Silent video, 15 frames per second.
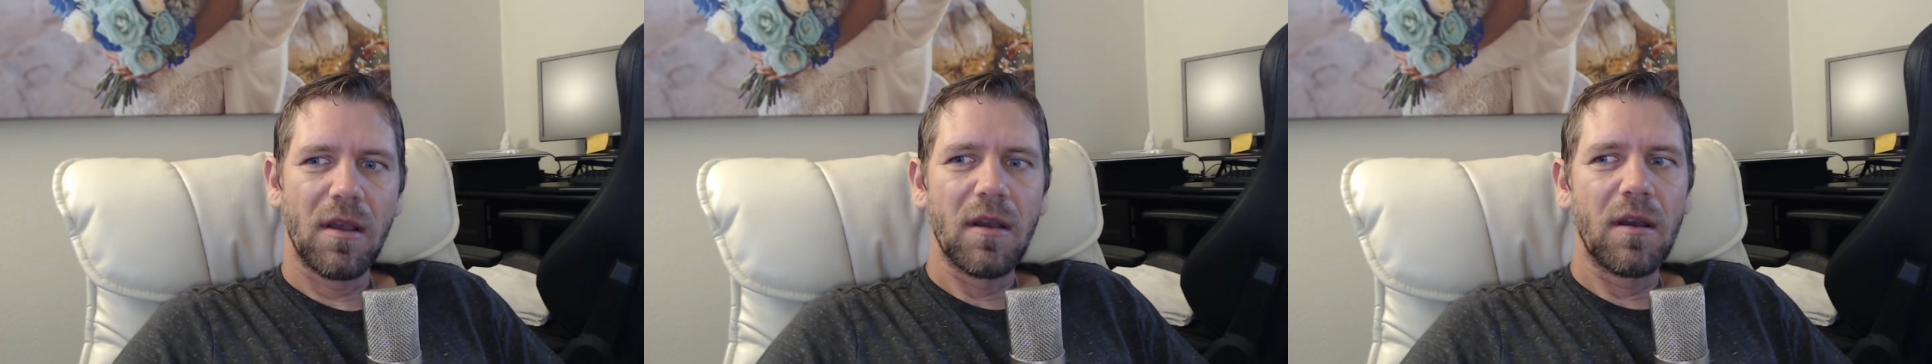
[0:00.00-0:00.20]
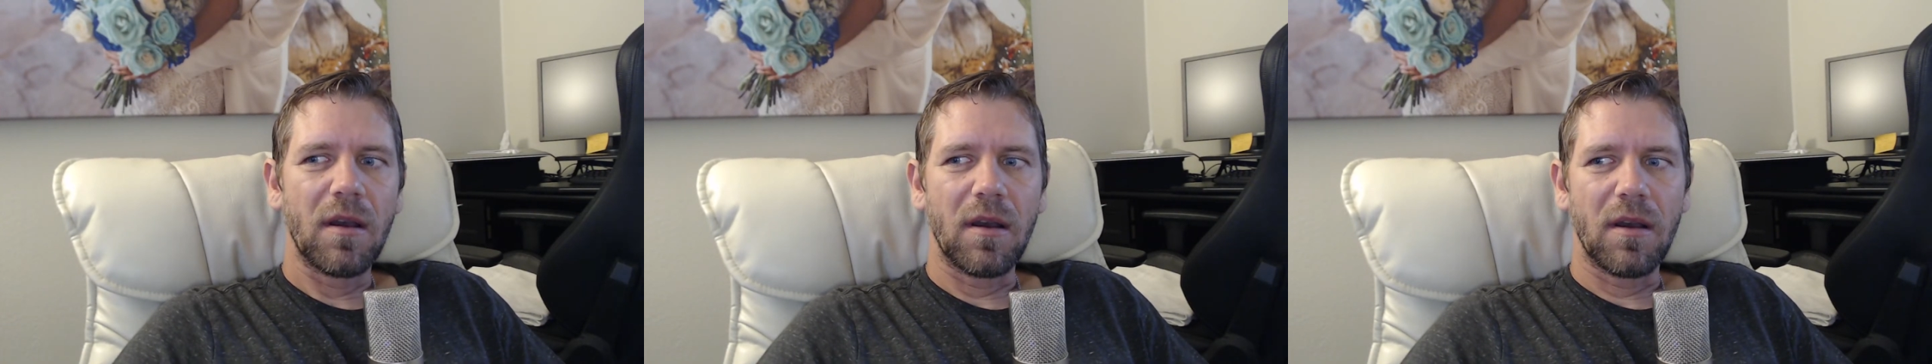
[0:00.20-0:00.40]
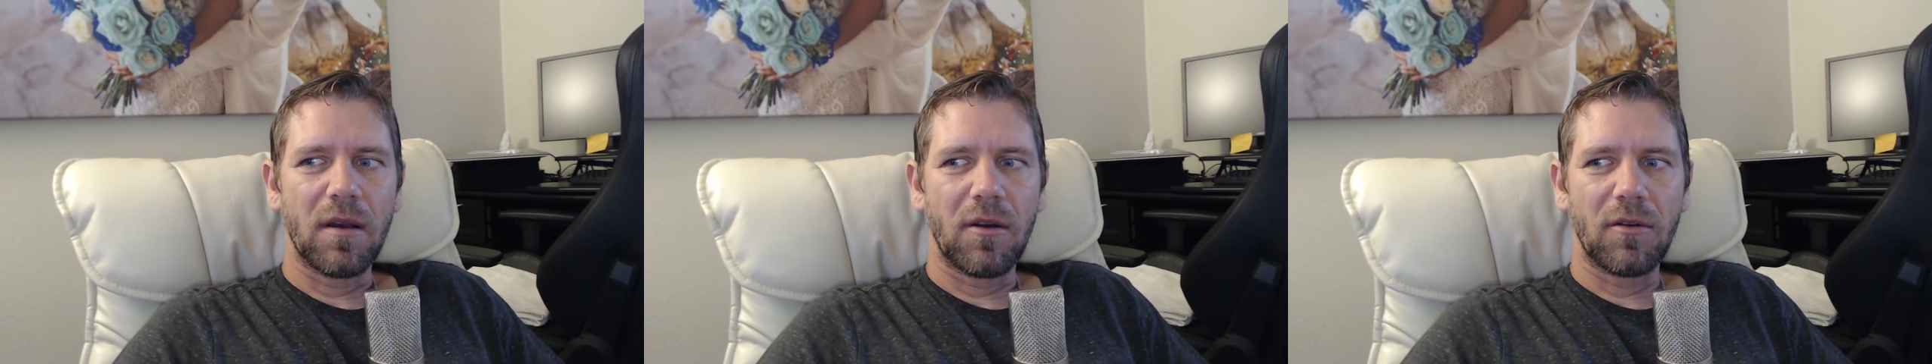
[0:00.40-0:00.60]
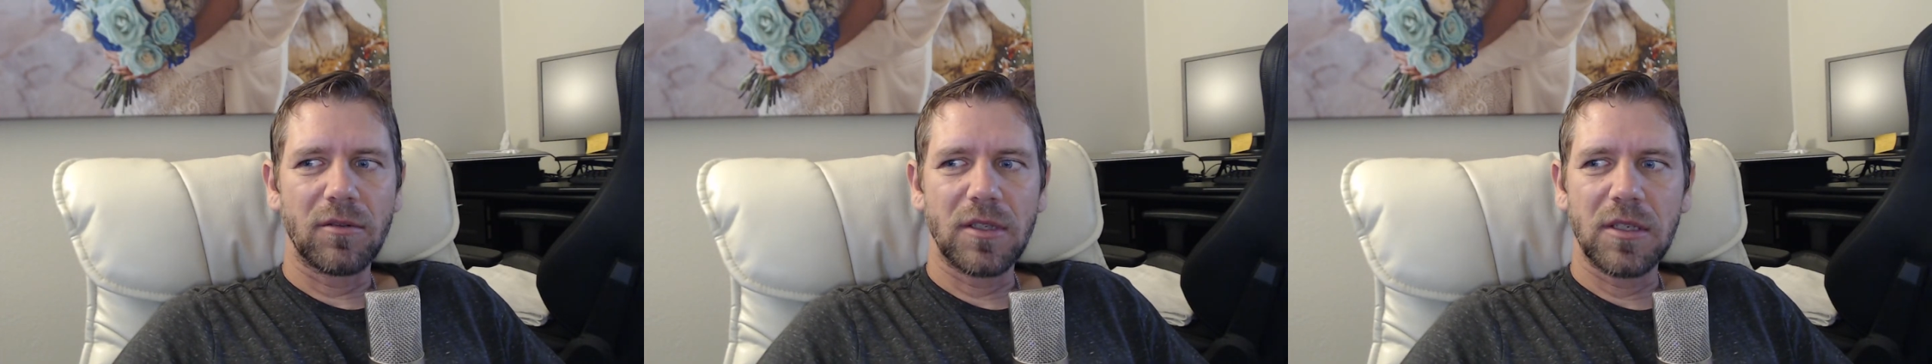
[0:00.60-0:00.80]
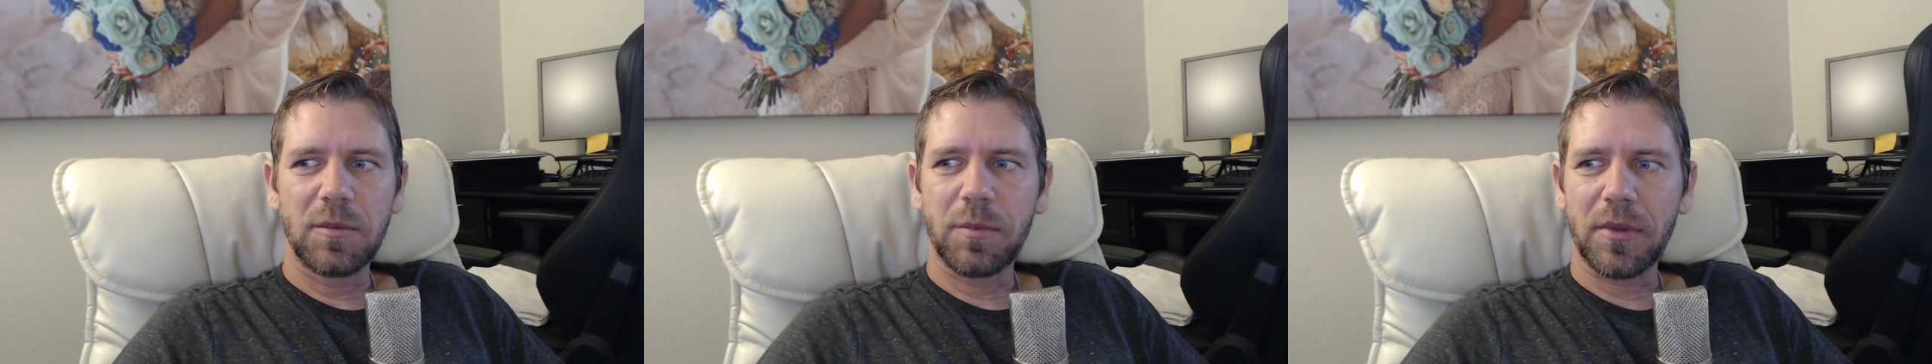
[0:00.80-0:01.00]
uh, all
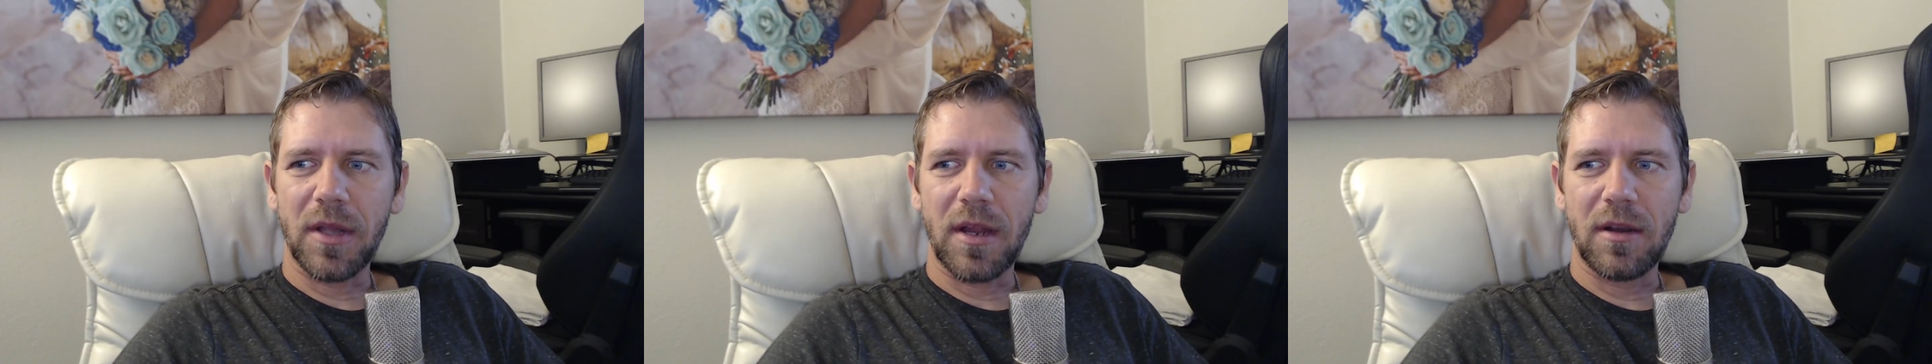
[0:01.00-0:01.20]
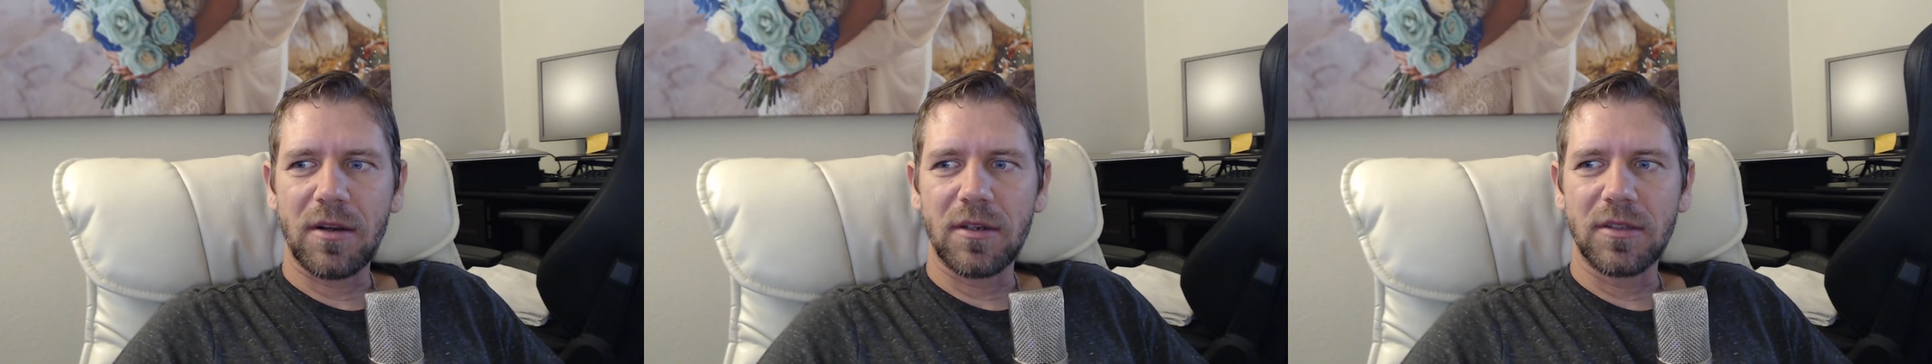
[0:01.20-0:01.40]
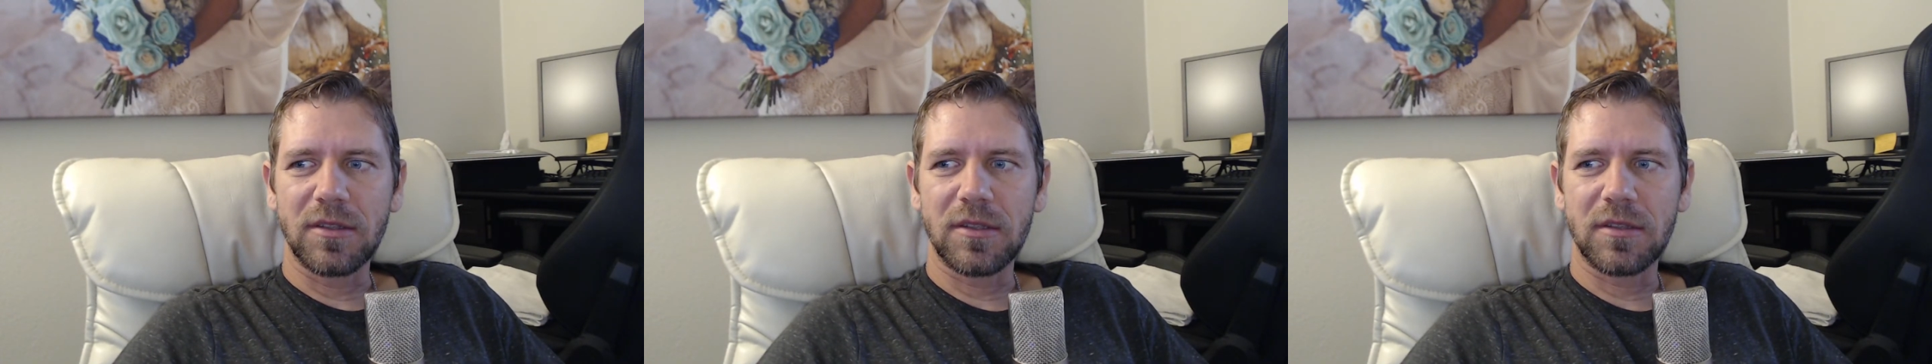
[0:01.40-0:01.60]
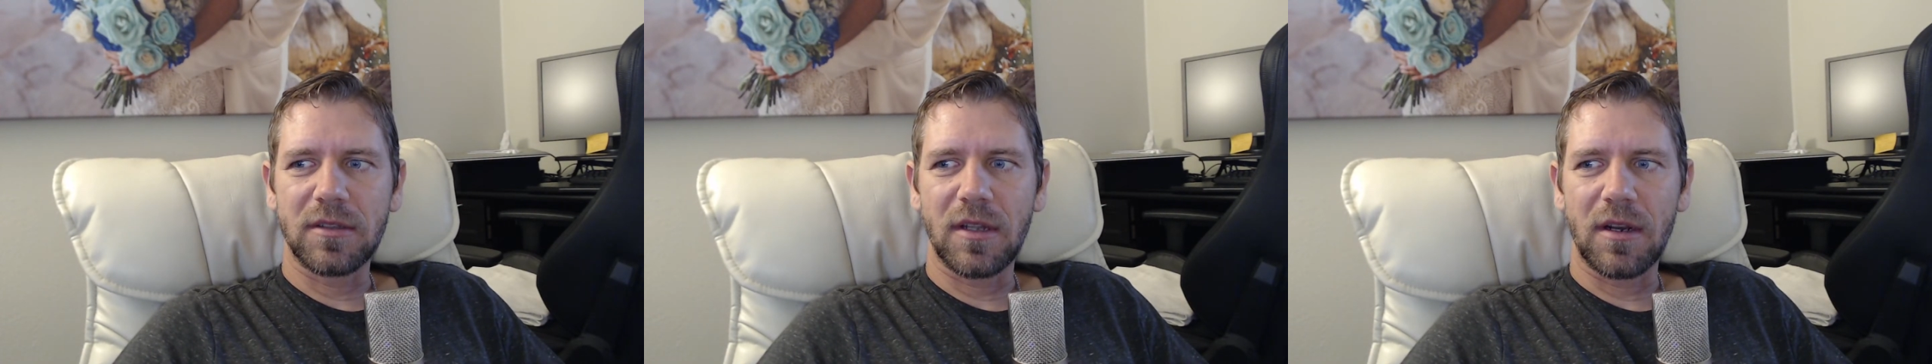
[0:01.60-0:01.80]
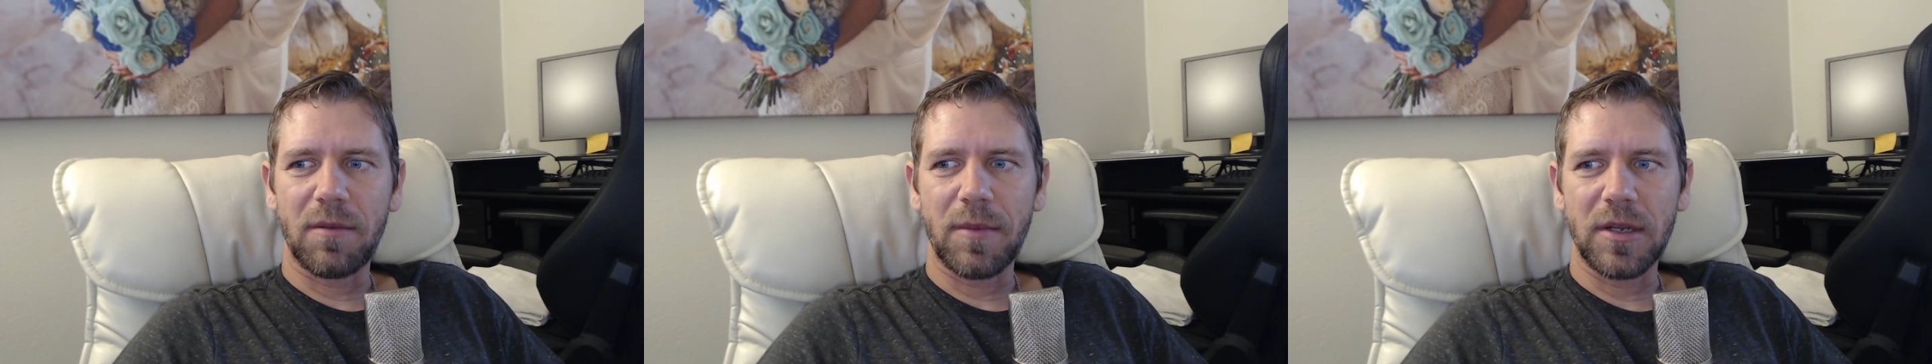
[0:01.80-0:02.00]
these players
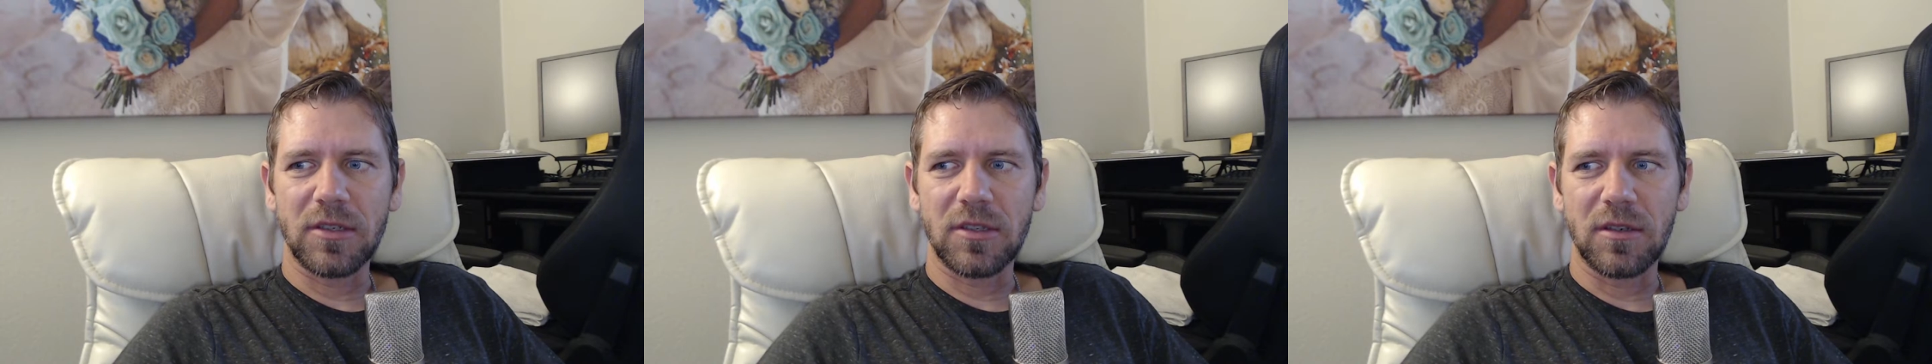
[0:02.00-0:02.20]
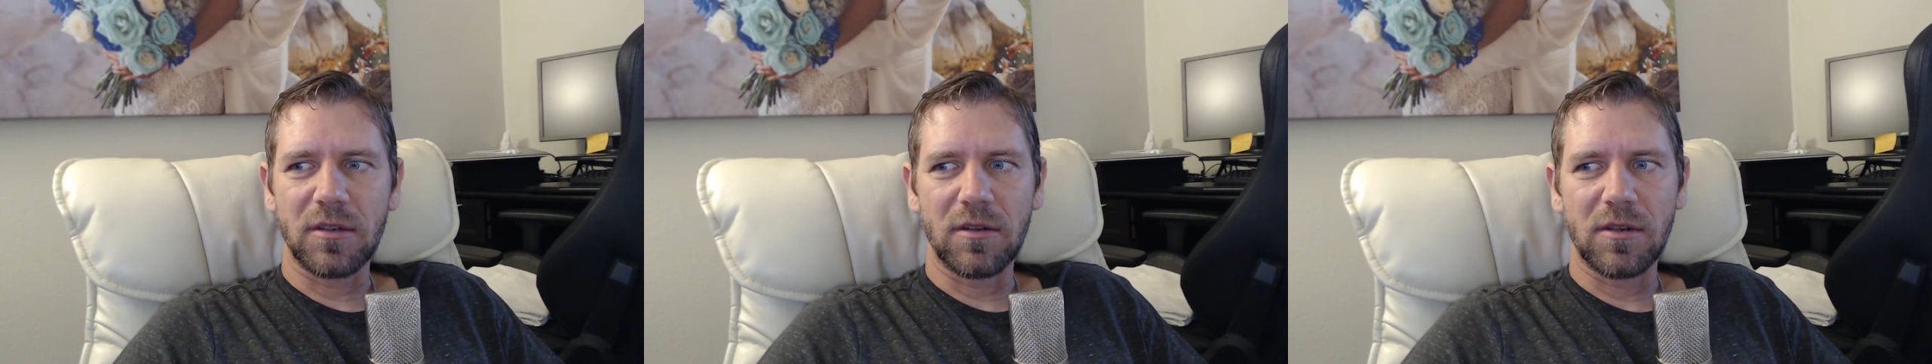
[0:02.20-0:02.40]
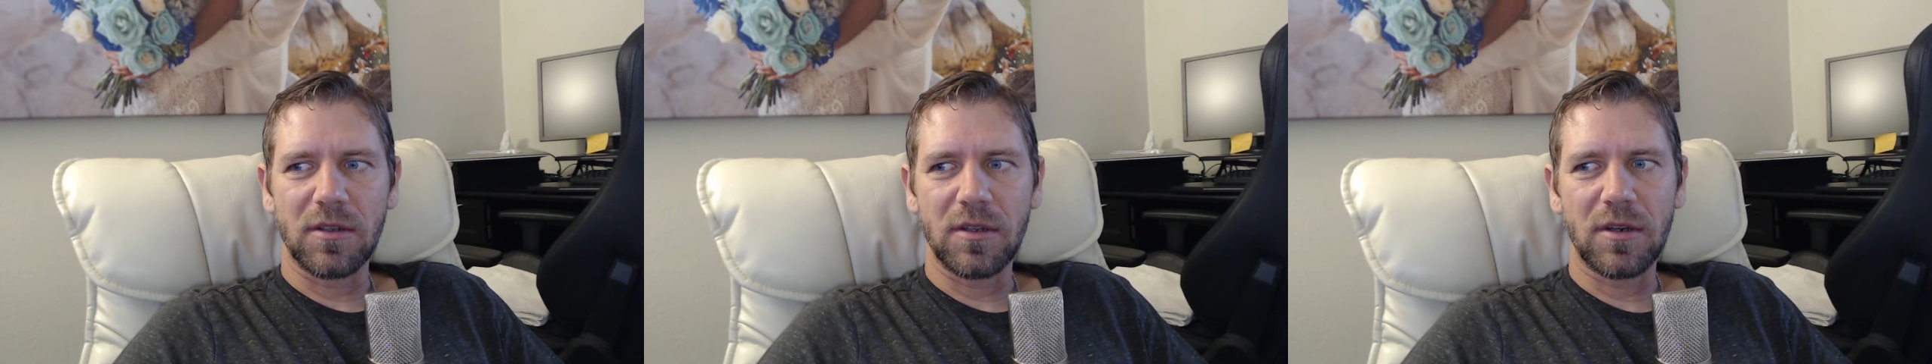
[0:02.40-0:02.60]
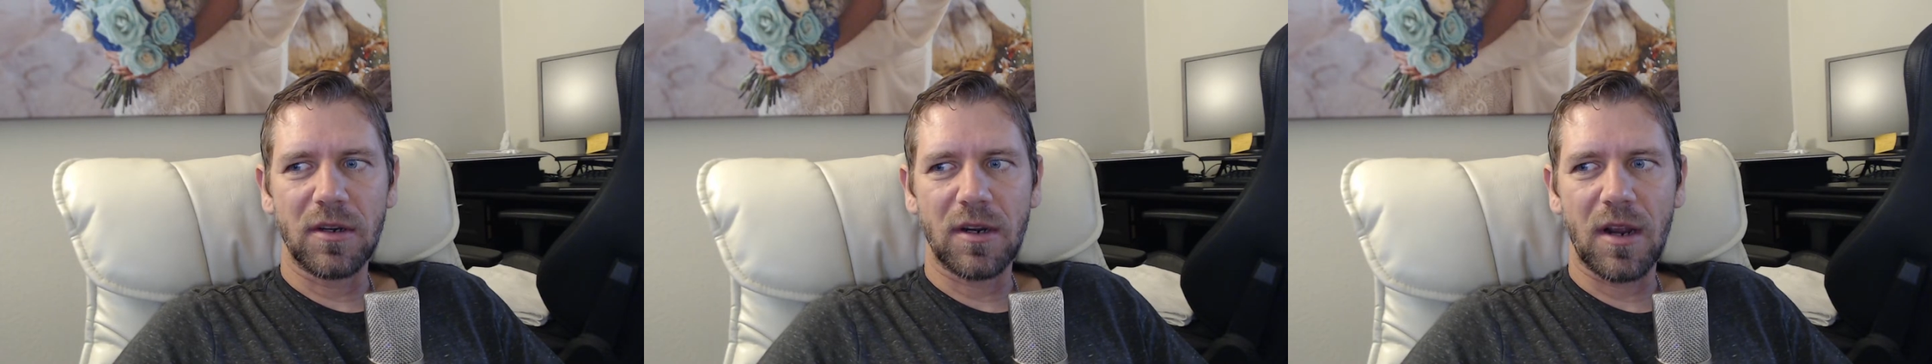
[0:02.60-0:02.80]
that I mentioned earlier